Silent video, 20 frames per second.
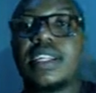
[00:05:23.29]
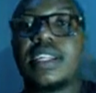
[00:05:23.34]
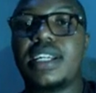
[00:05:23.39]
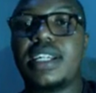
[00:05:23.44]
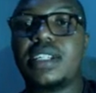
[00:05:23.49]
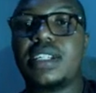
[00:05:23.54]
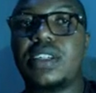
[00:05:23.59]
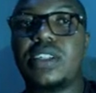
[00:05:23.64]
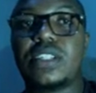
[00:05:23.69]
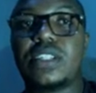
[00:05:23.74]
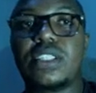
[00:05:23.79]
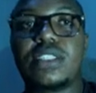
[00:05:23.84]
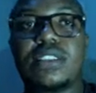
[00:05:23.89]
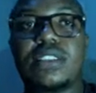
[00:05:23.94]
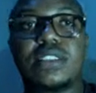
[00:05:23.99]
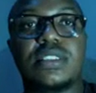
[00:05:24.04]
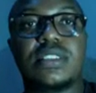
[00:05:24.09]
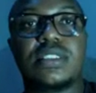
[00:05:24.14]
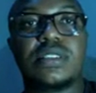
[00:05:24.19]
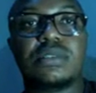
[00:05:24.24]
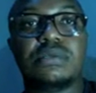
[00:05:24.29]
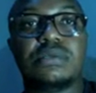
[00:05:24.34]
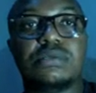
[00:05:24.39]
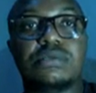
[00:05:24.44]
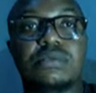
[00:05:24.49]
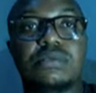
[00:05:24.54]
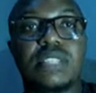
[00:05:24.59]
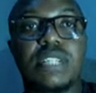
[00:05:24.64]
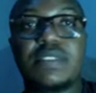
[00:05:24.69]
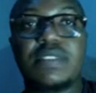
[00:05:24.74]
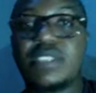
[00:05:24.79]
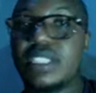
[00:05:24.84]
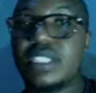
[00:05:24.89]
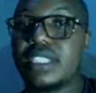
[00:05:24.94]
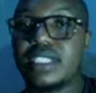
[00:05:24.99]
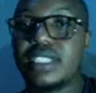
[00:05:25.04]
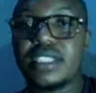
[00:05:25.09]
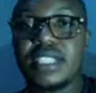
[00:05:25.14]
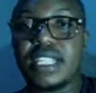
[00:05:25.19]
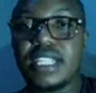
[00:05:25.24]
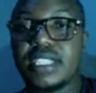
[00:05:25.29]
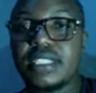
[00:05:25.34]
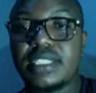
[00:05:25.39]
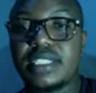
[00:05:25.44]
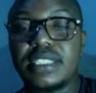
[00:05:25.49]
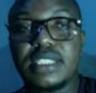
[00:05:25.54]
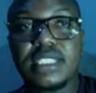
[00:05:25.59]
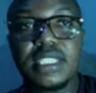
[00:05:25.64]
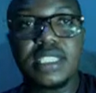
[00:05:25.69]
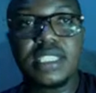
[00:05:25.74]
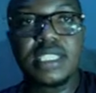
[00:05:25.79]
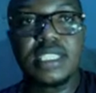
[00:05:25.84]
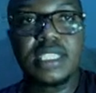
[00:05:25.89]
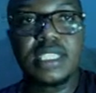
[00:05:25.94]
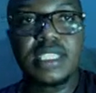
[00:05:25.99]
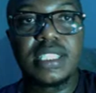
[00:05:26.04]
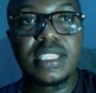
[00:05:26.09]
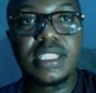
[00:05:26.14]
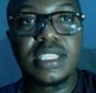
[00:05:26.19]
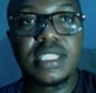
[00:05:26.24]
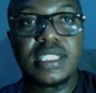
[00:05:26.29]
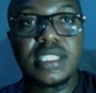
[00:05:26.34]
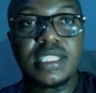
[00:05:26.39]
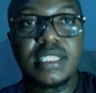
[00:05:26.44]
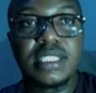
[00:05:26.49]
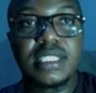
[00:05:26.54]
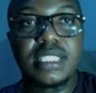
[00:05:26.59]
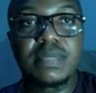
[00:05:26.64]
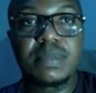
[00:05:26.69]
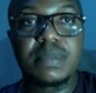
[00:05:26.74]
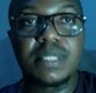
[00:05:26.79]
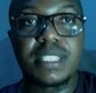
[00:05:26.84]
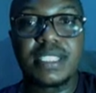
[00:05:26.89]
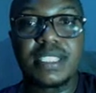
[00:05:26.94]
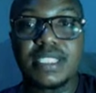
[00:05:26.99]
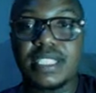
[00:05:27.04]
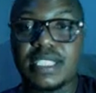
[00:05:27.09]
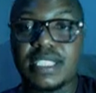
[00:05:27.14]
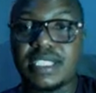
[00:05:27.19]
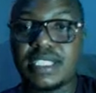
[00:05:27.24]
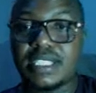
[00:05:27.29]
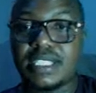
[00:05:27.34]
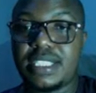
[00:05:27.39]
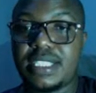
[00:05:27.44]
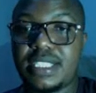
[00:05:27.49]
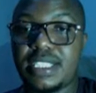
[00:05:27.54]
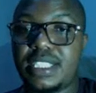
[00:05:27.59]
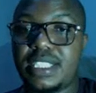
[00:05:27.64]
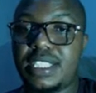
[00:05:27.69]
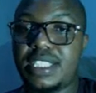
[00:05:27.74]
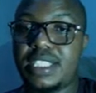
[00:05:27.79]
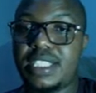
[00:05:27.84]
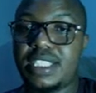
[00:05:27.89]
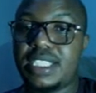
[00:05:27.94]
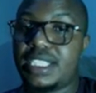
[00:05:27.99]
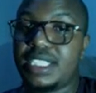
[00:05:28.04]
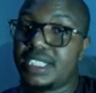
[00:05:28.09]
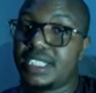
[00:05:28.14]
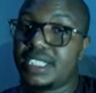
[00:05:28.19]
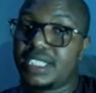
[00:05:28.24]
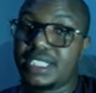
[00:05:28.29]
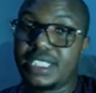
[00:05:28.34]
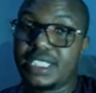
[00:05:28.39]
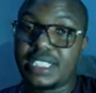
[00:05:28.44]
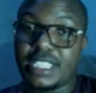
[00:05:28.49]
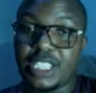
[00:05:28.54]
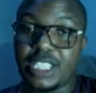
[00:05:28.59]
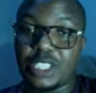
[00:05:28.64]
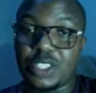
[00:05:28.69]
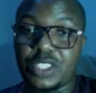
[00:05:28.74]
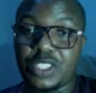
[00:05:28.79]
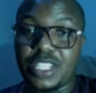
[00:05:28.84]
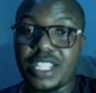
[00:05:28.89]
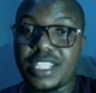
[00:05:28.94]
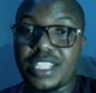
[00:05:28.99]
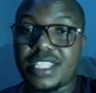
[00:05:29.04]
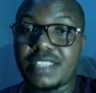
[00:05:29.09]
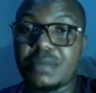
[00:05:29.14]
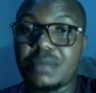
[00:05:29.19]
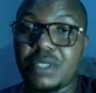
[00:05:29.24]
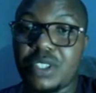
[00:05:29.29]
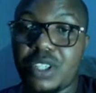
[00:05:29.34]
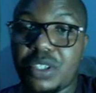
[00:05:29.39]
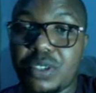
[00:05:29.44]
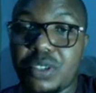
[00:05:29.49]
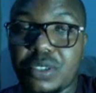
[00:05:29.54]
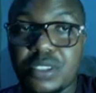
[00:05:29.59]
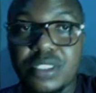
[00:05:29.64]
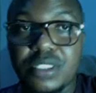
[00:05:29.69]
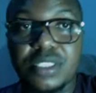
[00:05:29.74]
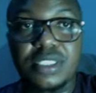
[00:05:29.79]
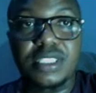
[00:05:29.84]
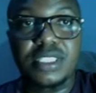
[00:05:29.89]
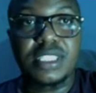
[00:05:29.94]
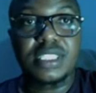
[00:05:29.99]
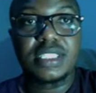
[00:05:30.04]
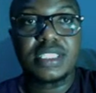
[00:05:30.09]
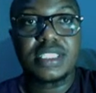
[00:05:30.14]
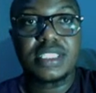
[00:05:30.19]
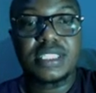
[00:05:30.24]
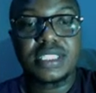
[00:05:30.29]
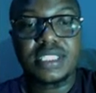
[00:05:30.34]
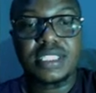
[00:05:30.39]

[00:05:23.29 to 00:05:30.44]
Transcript: Look, everything is done. Simple as that. Thank you guys. I've been your host, Dennis.